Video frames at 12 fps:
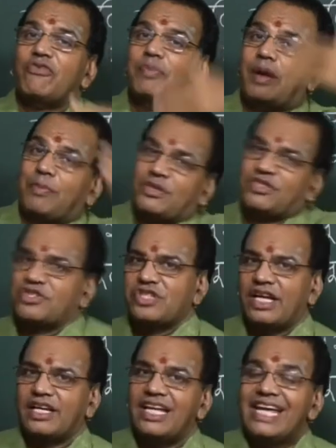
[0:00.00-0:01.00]
of
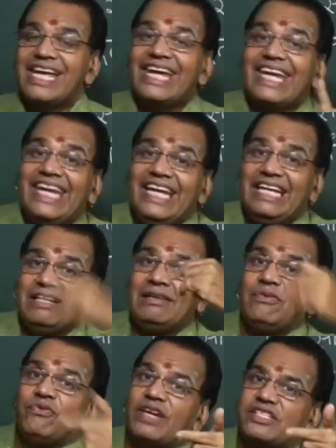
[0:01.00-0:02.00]
preposition.
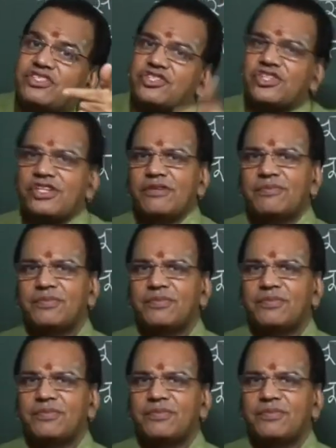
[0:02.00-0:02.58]
In which.